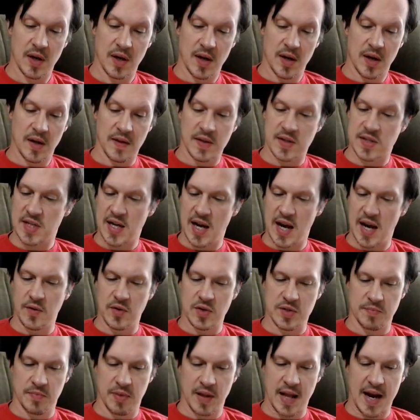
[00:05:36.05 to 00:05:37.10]
The sky was
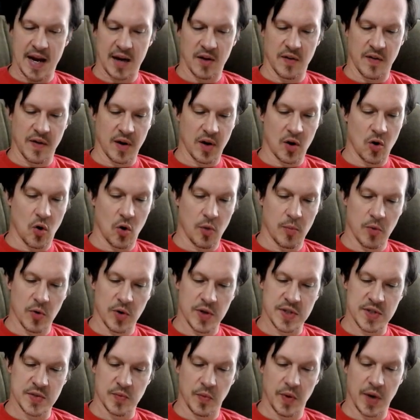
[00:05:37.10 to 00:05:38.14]
blacker than a
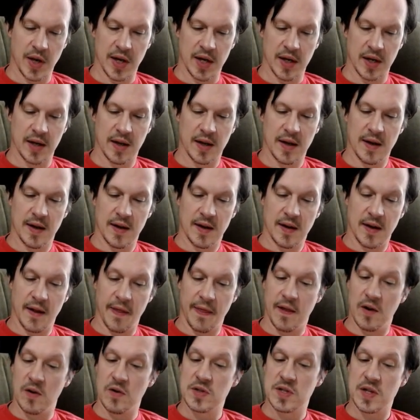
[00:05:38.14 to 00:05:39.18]
cormorant's wing, and
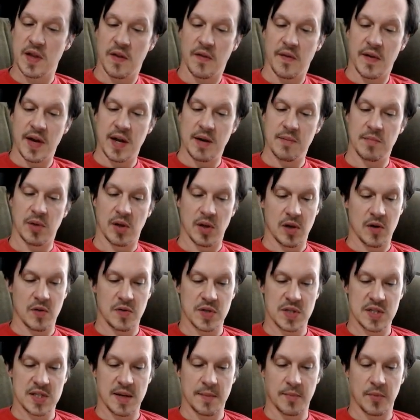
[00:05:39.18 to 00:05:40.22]
those on the land below
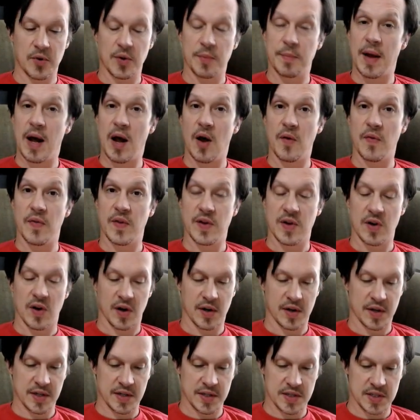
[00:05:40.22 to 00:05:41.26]
stumbled about in the
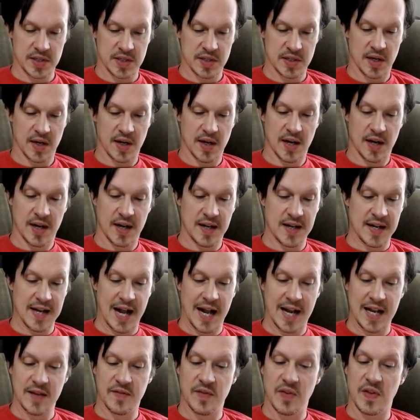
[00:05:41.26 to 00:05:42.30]
darkness. Not
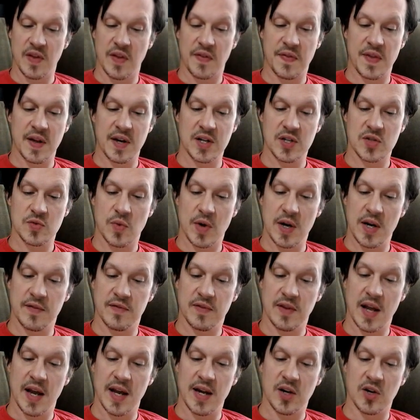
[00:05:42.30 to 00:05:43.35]
even the thinnest ray of
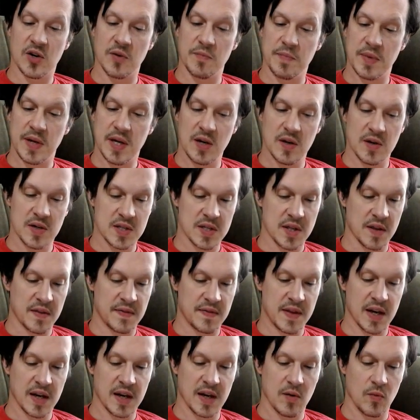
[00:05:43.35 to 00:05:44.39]
light could pierce the
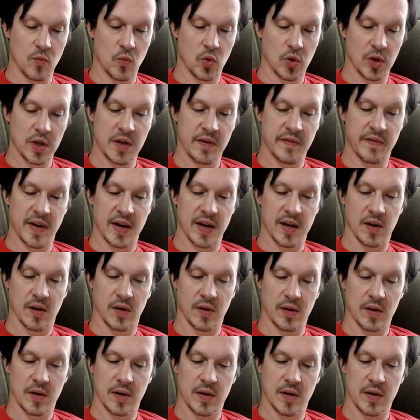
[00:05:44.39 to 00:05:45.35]
thick and woolly veil.